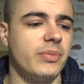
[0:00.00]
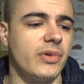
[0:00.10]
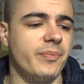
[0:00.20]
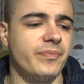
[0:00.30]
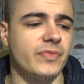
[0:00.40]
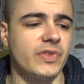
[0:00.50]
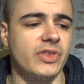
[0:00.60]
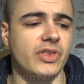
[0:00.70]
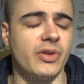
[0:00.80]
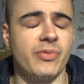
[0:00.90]
But
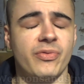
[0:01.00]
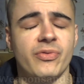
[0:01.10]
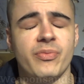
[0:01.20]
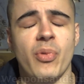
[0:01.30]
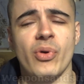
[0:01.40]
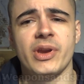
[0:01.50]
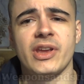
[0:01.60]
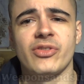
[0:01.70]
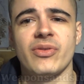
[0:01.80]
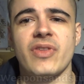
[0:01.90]
the point
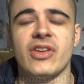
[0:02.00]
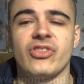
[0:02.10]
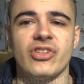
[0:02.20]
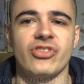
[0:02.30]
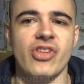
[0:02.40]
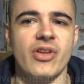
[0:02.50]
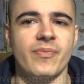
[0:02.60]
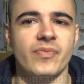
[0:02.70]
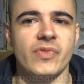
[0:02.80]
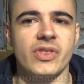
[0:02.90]
is with this is that
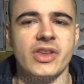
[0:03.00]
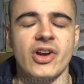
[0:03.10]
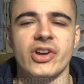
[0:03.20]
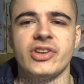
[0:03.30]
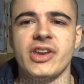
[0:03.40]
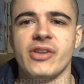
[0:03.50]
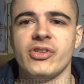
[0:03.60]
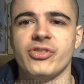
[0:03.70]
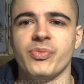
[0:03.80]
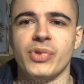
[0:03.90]
the idea
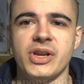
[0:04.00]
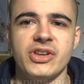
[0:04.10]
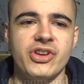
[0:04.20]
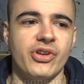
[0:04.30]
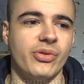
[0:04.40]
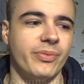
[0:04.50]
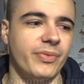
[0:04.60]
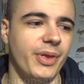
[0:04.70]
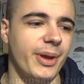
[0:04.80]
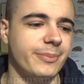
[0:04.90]
isn't really new,
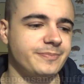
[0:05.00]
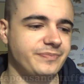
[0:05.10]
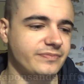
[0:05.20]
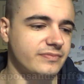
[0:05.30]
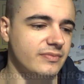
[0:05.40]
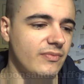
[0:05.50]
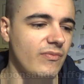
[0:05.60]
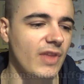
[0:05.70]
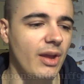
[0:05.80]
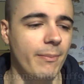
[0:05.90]
that
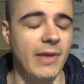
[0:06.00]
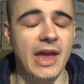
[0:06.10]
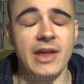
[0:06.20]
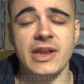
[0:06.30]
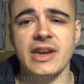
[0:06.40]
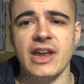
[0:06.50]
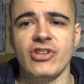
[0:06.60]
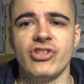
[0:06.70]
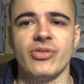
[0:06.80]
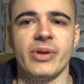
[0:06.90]
any
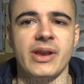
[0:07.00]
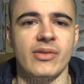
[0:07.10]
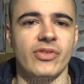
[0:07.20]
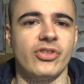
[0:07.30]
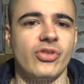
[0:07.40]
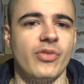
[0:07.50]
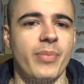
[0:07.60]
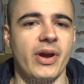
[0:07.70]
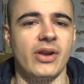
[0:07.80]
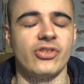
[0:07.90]
nation really of the sort of
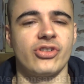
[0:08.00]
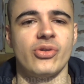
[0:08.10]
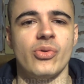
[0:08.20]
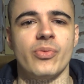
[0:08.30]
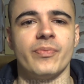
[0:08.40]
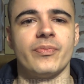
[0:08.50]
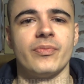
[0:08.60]
biological,